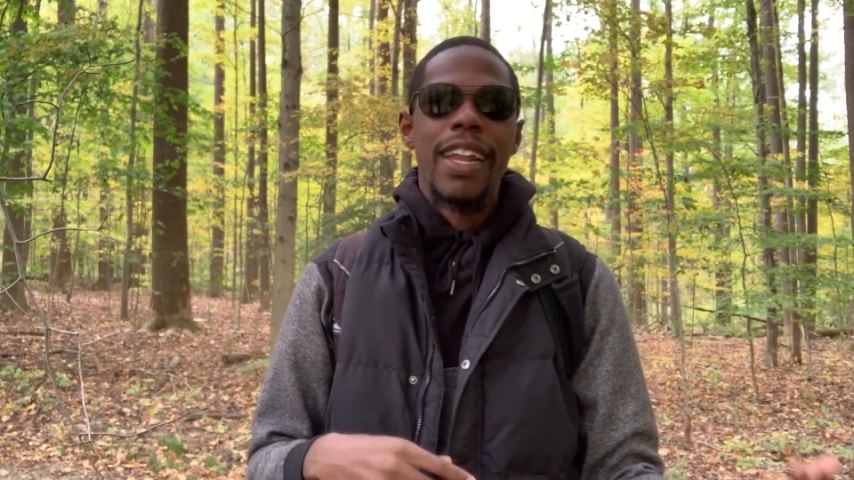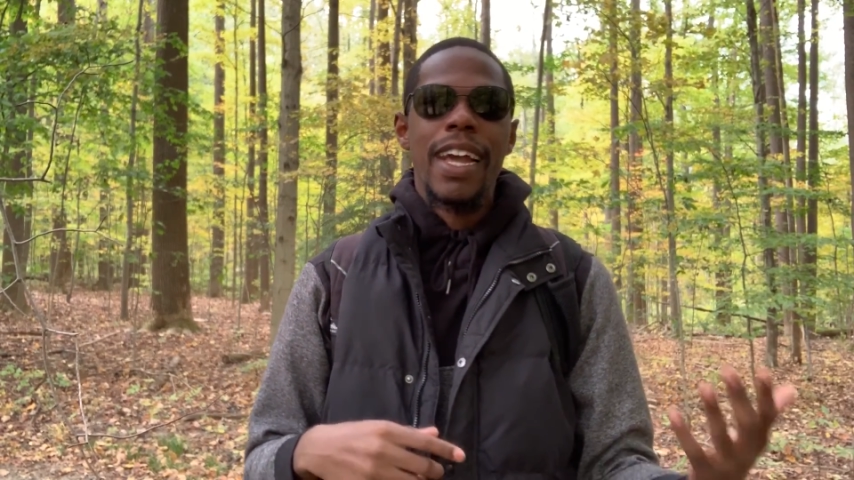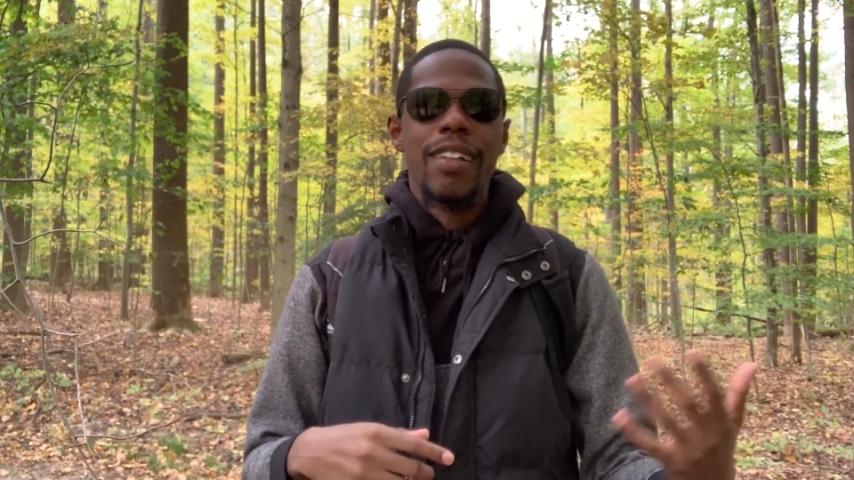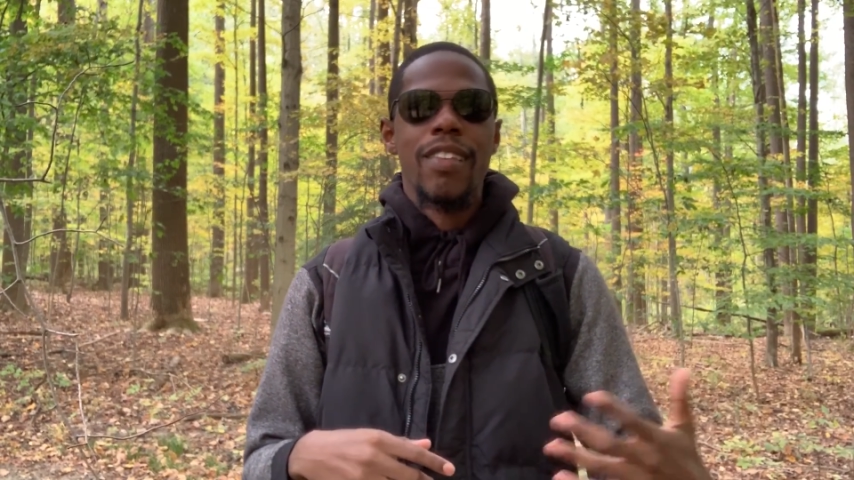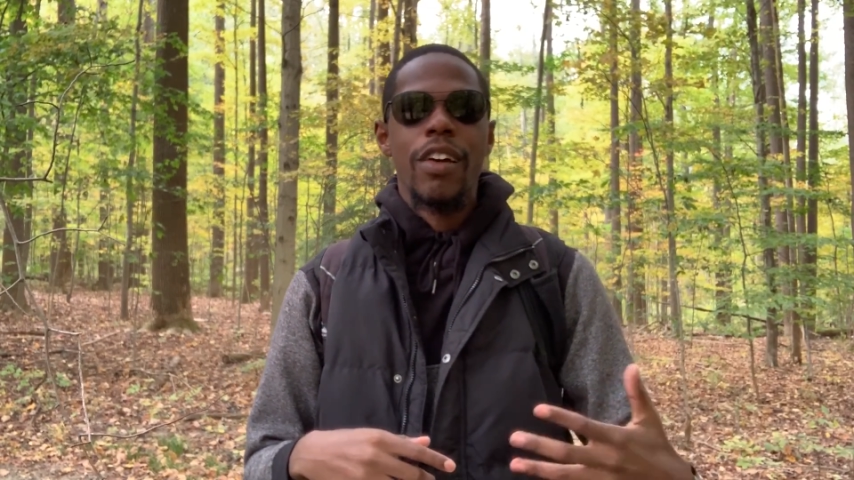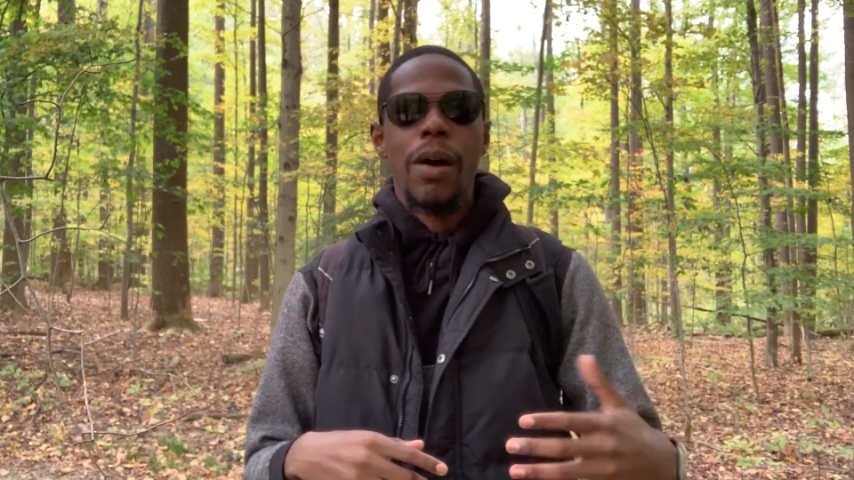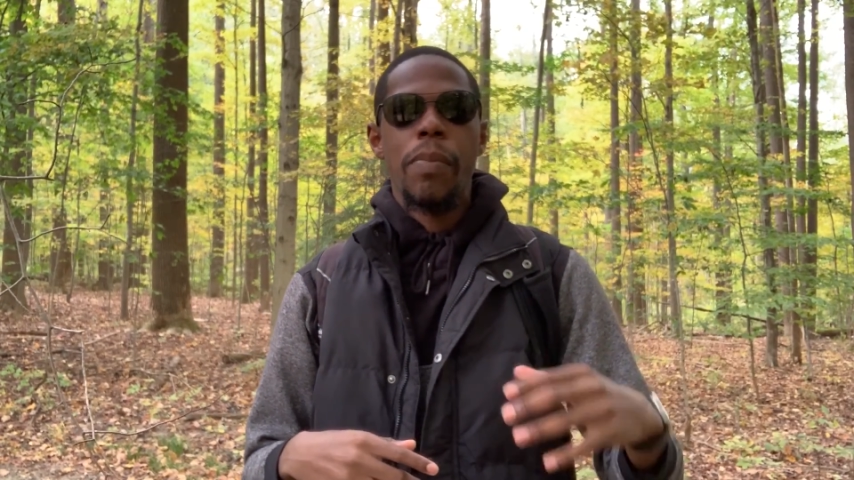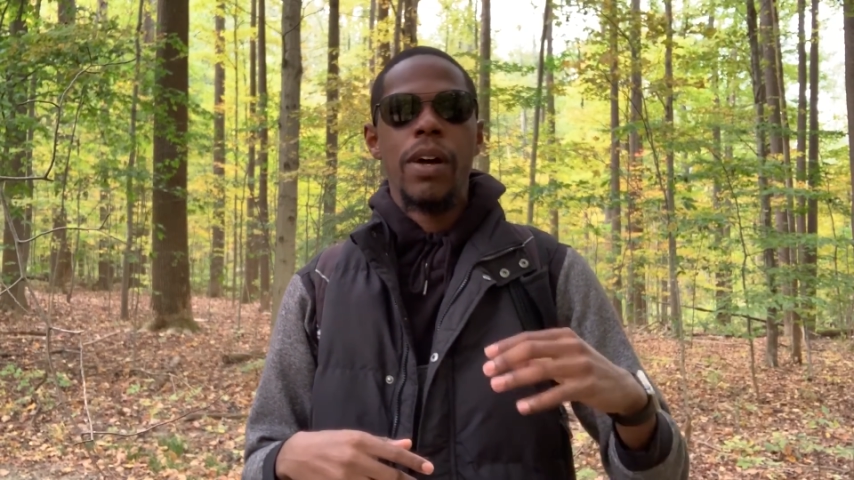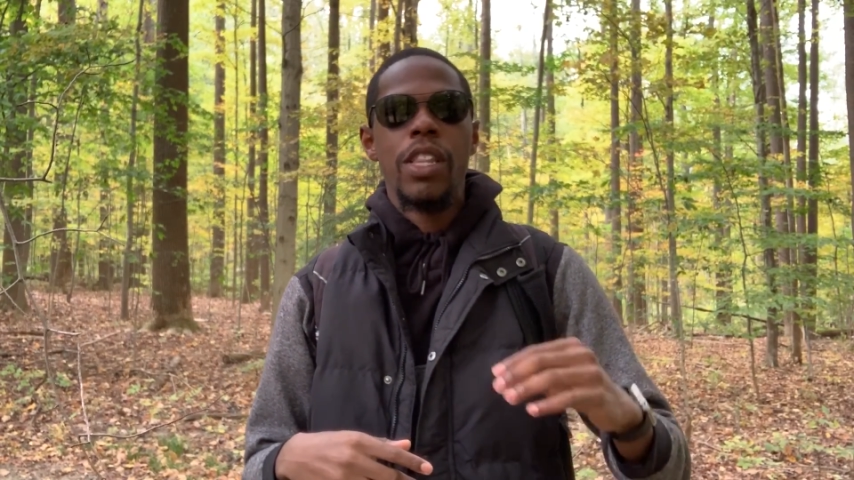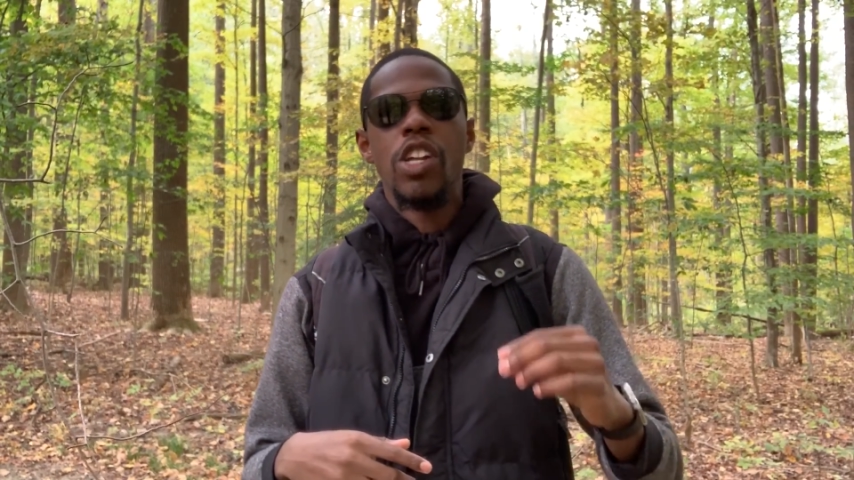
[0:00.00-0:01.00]
and I could tell I
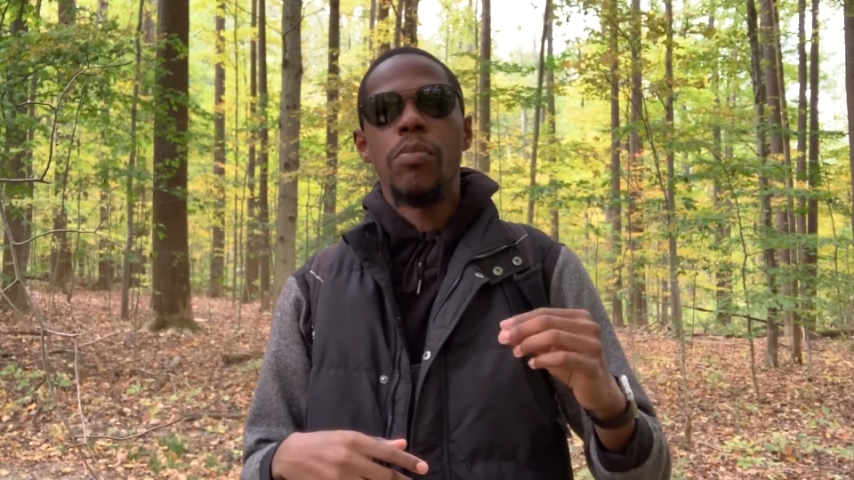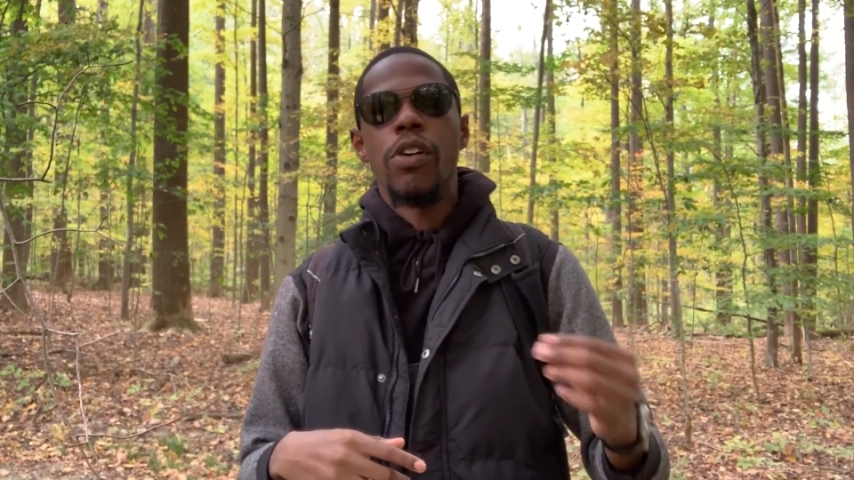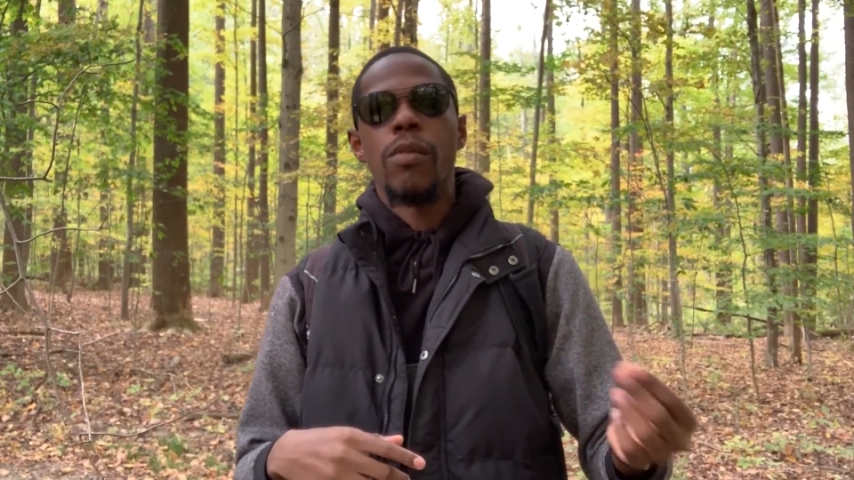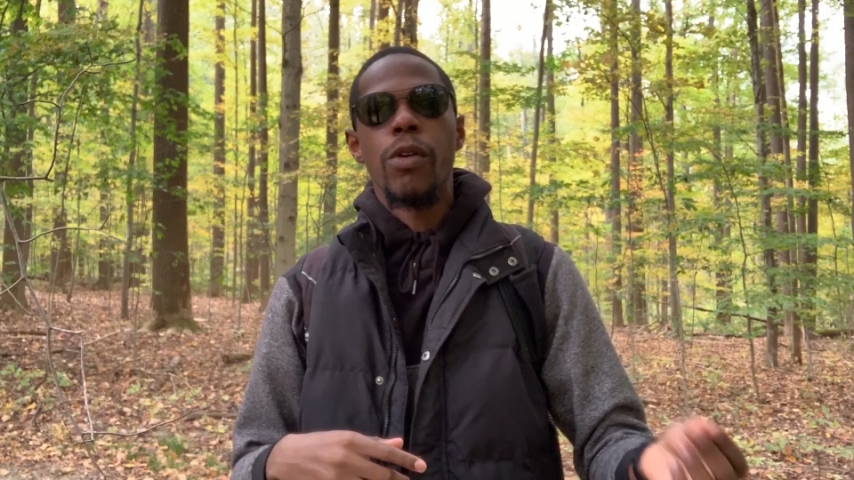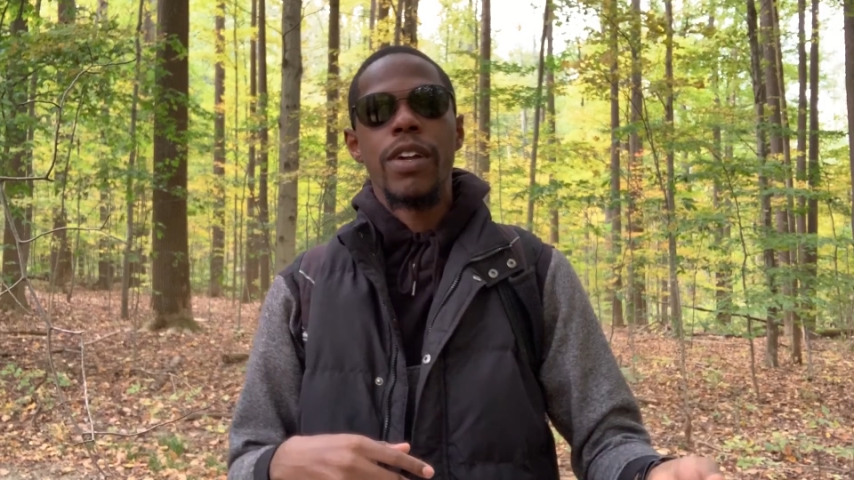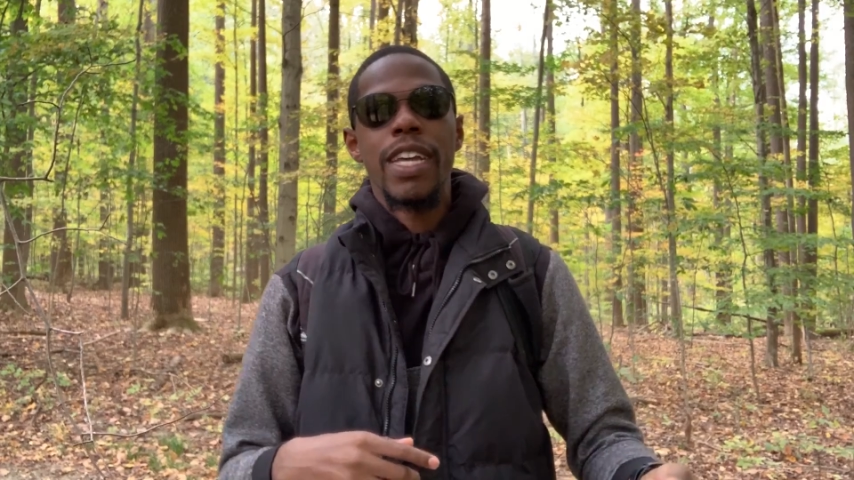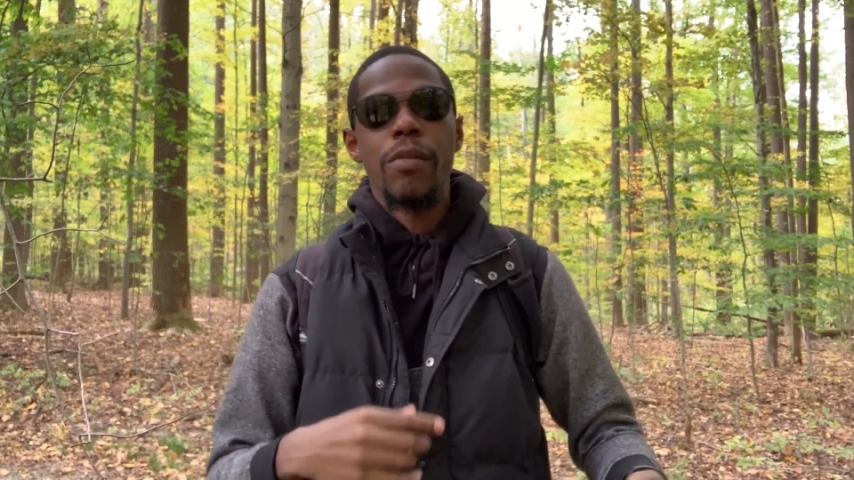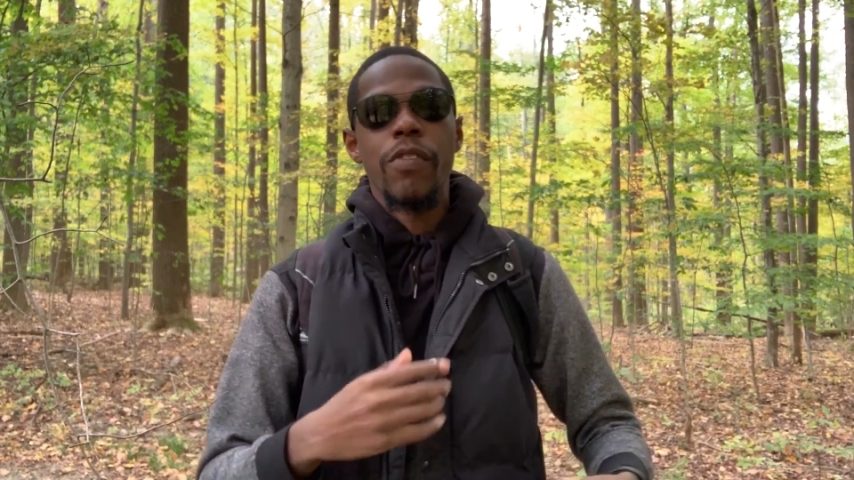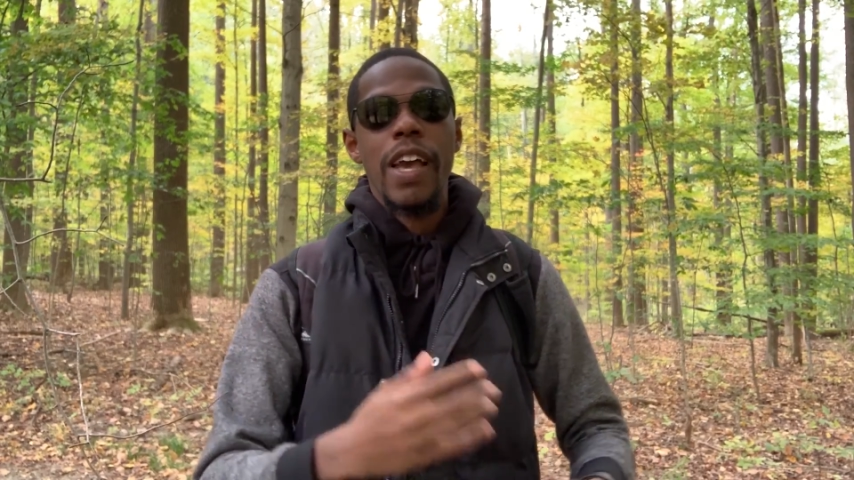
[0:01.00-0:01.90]
put a little more work in with